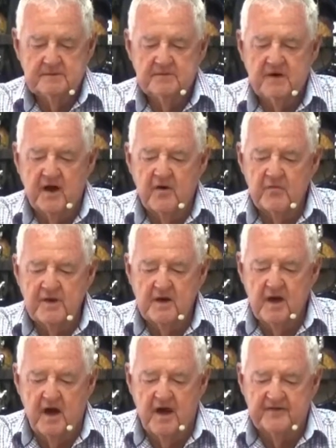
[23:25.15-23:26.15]
You've got to
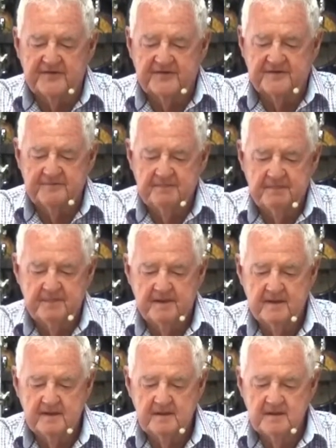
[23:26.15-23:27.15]
realize
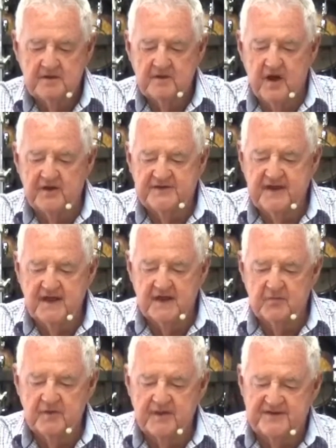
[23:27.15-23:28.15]
you're not
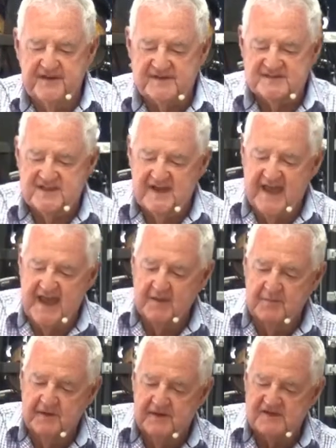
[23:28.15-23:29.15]
dealing with a distant
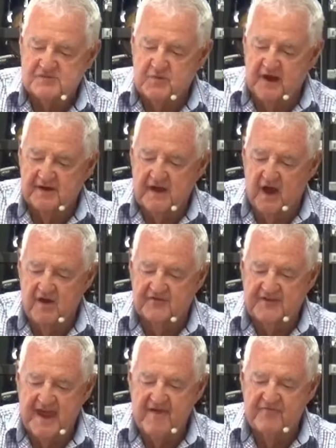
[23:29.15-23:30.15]
enemy. This one
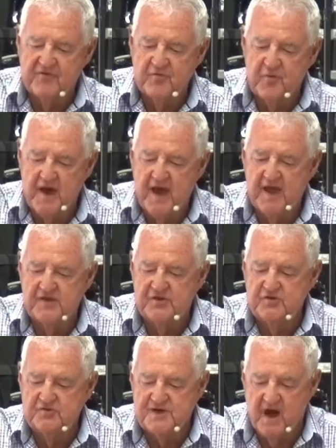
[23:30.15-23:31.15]
goes everywhere
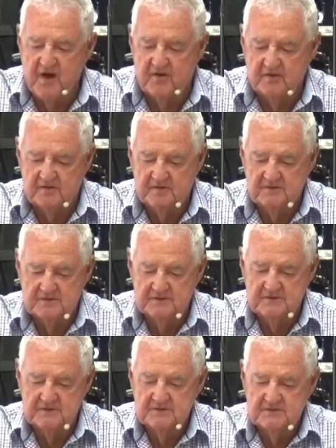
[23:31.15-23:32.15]
you go
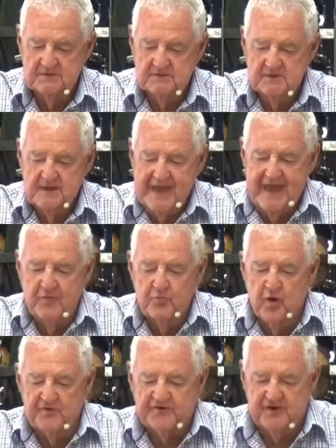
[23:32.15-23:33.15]
and
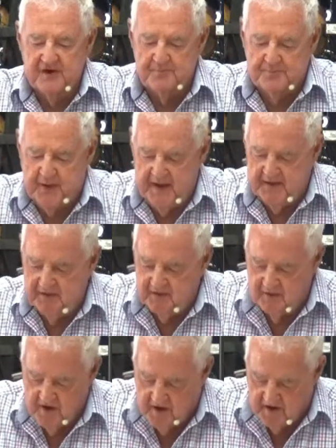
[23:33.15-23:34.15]
wants an
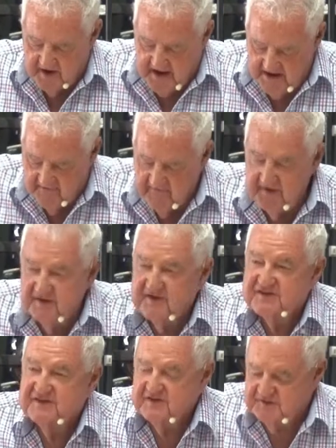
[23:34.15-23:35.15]
opinion on every
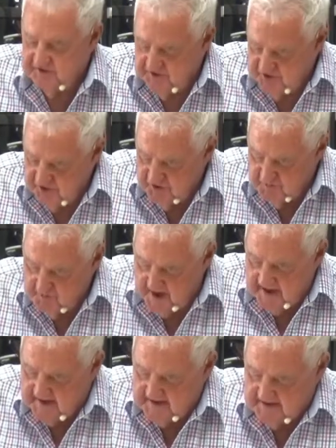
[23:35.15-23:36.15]
decision you
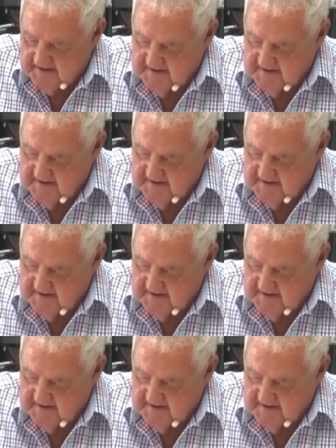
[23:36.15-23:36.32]
make